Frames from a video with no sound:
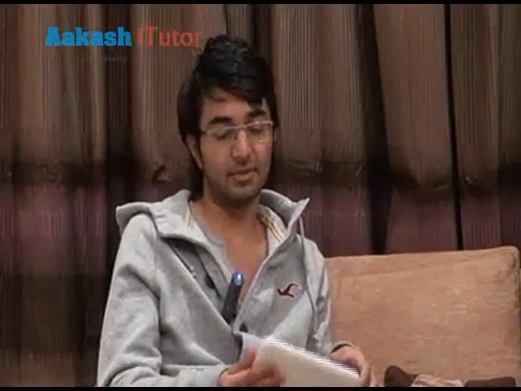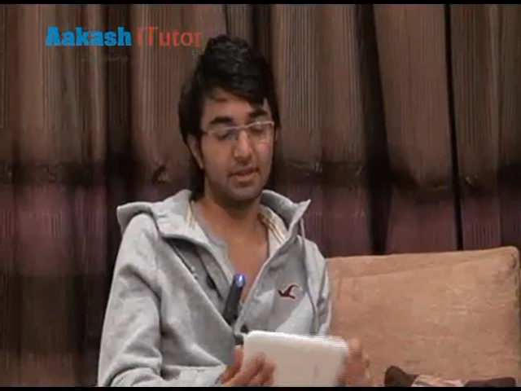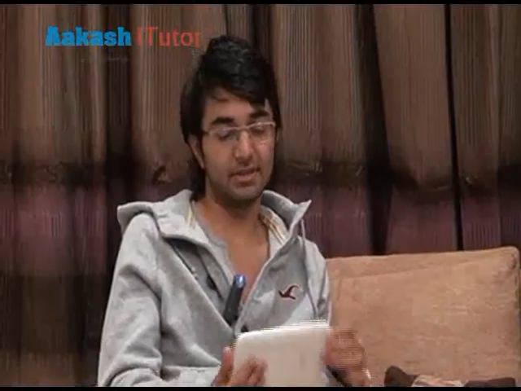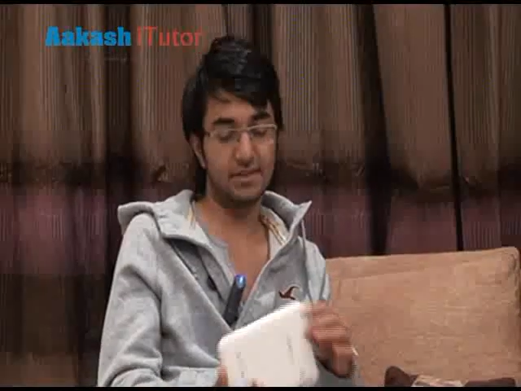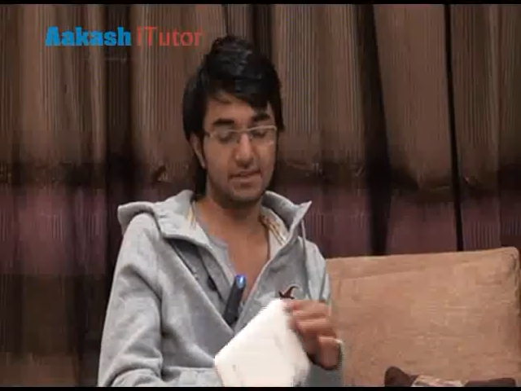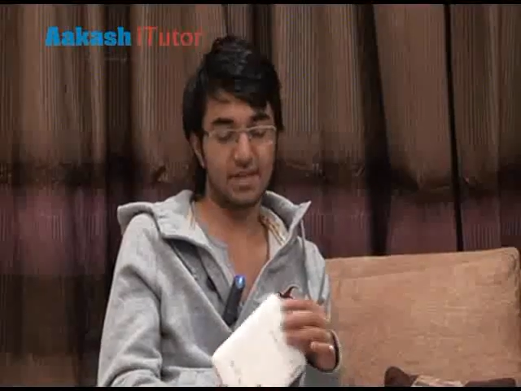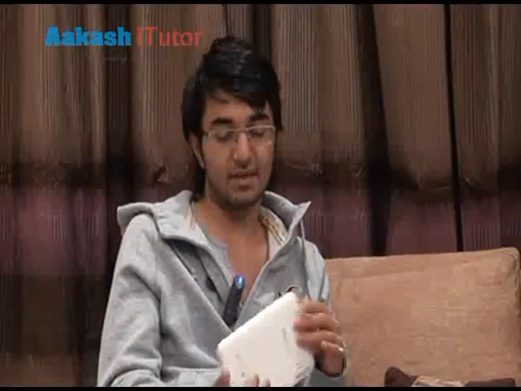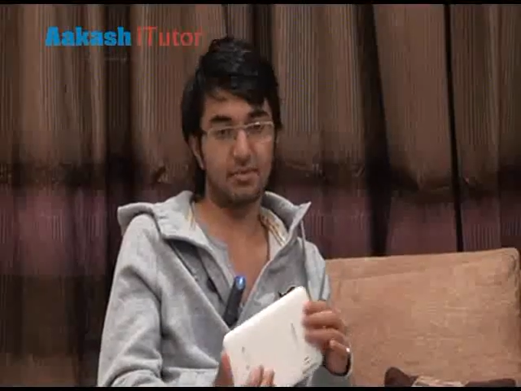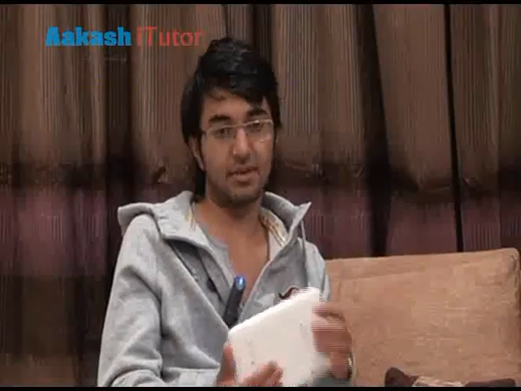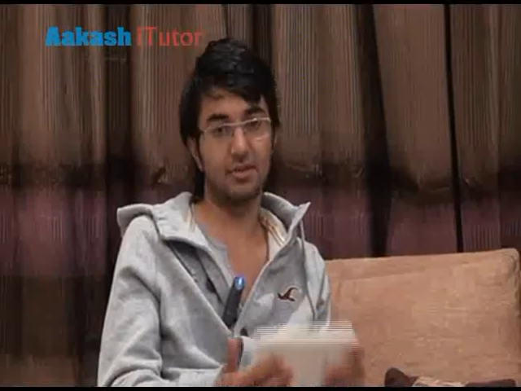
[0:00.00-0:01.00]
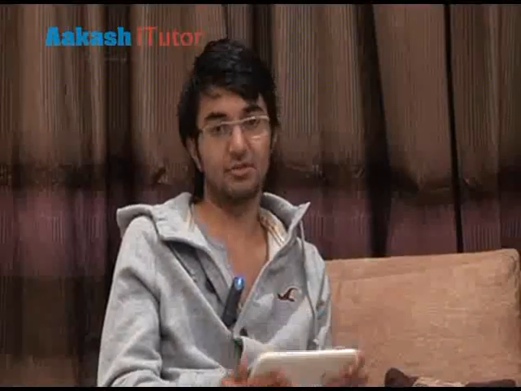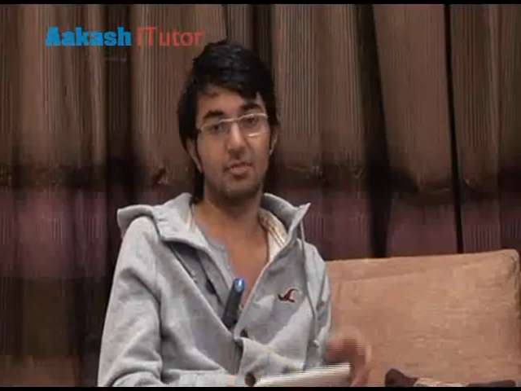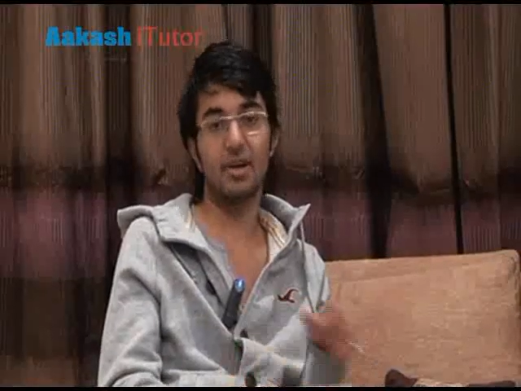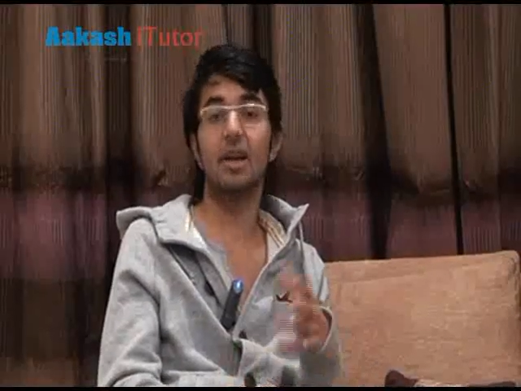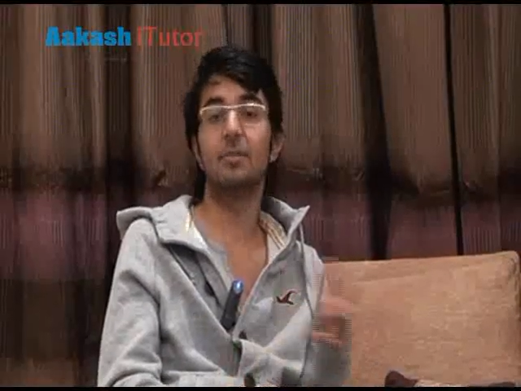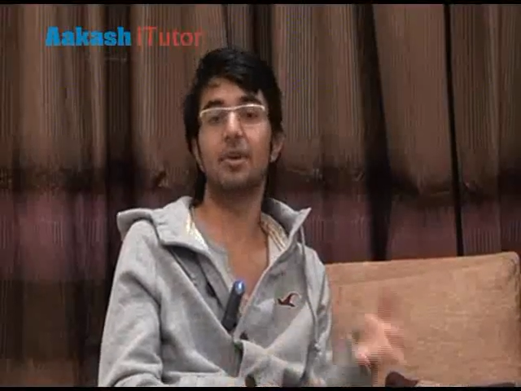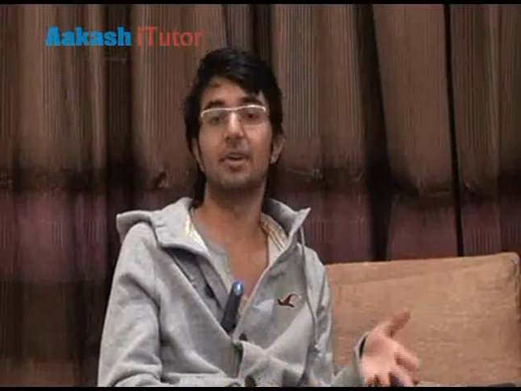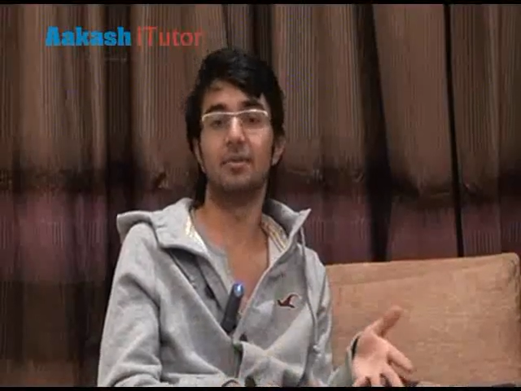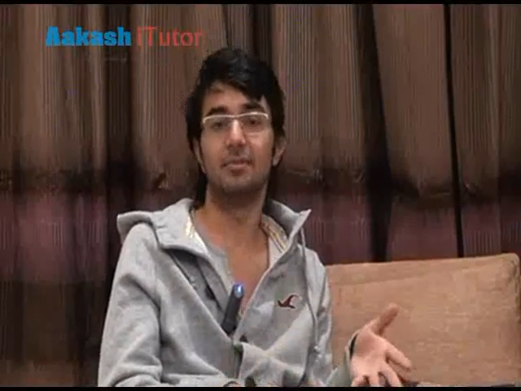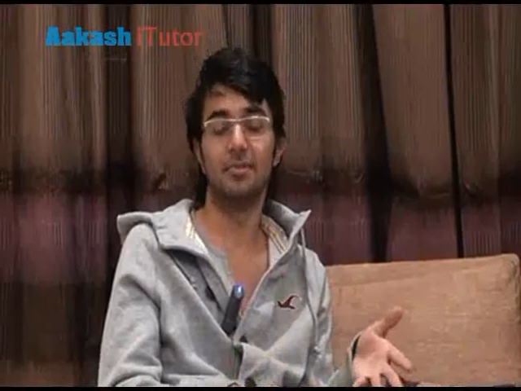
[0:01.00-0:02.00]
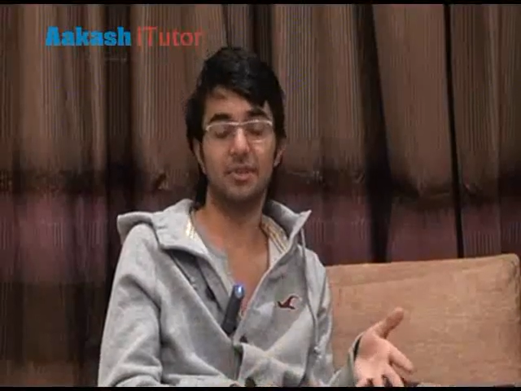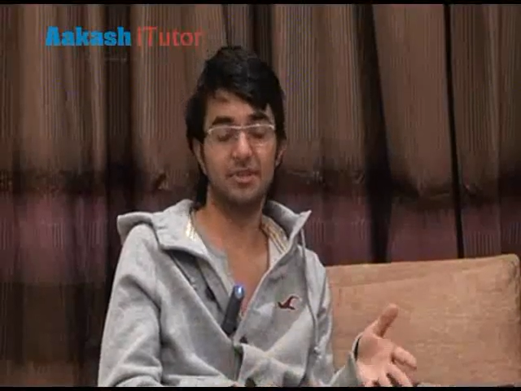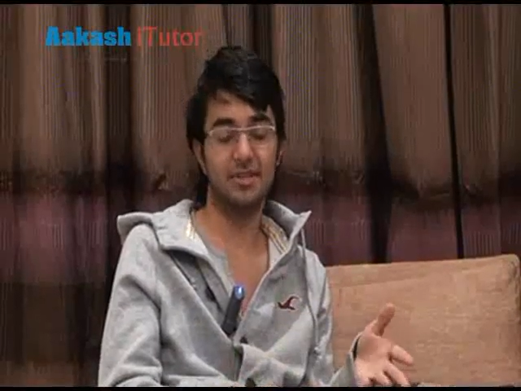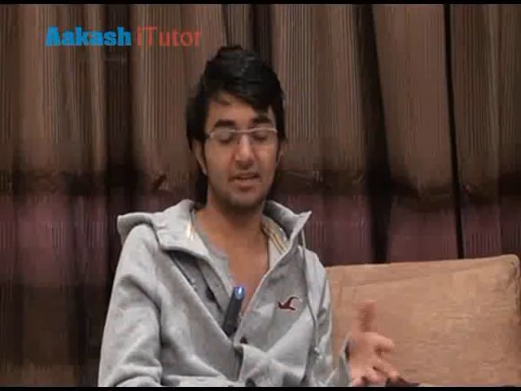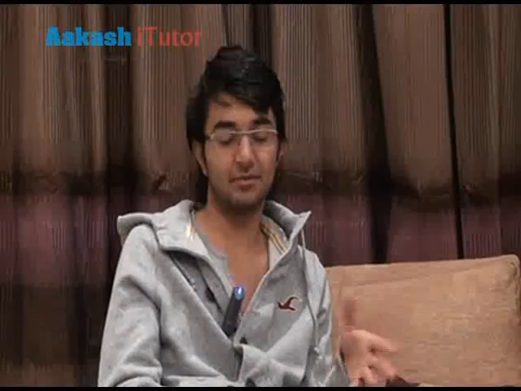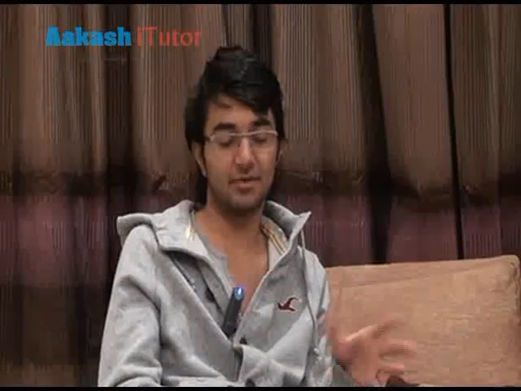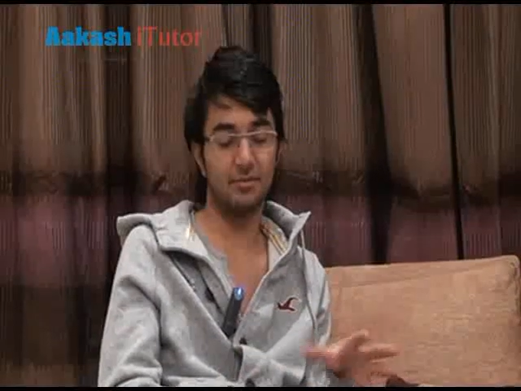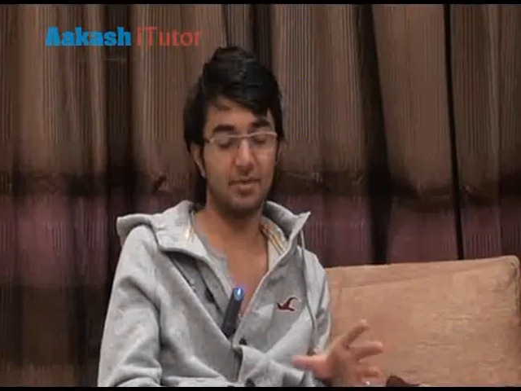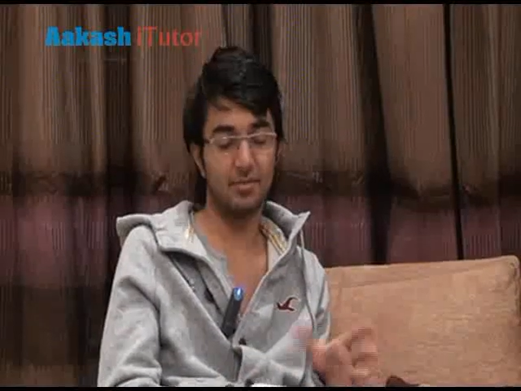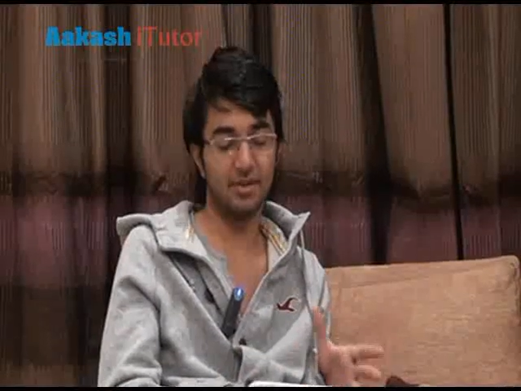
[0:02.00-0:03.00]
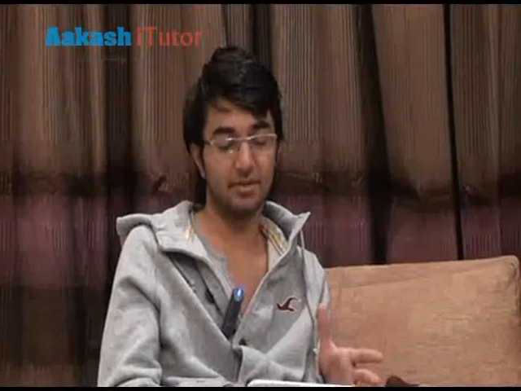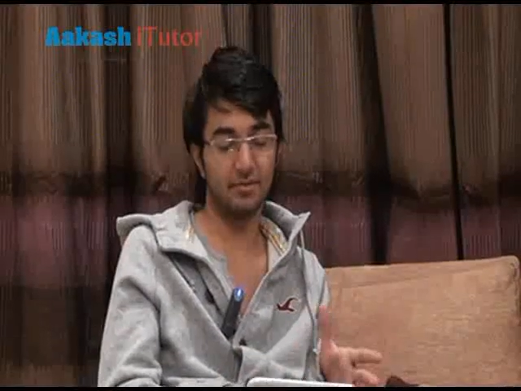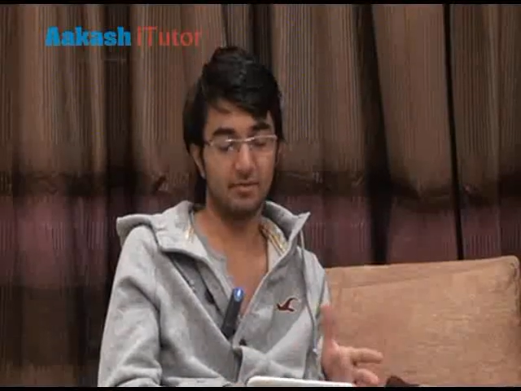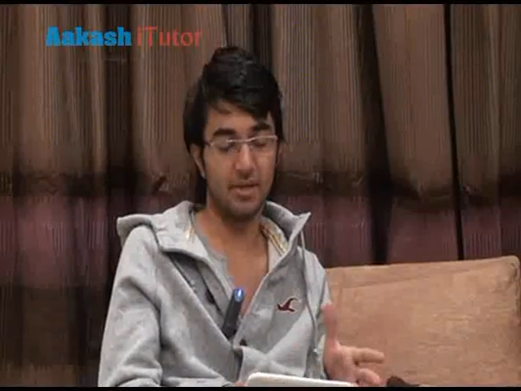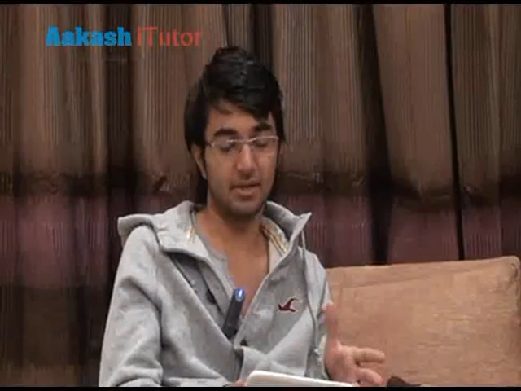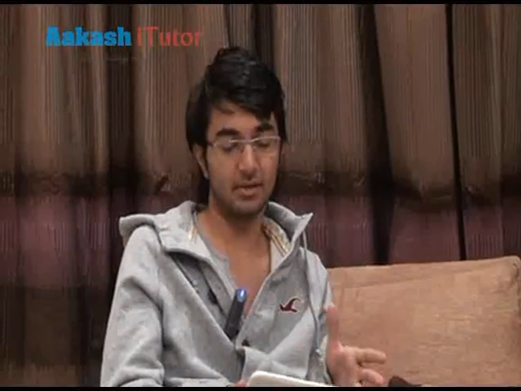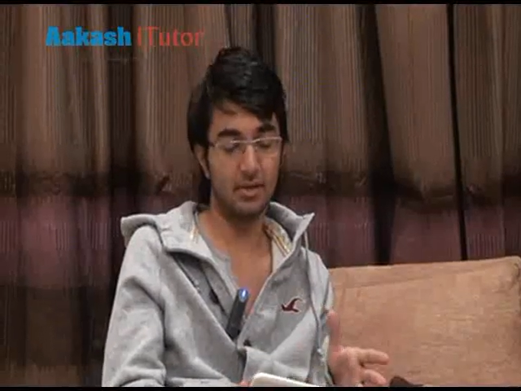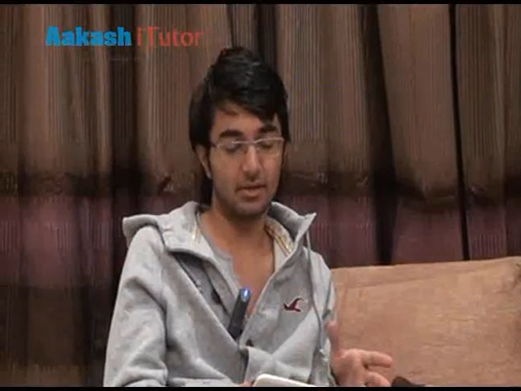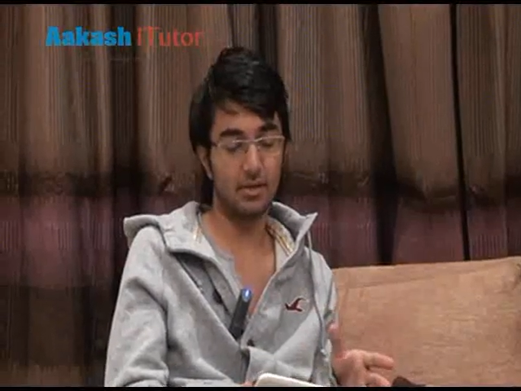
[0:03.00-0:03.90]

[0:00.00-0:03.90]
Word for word: this tablet to my iPad, because that would have been better for me.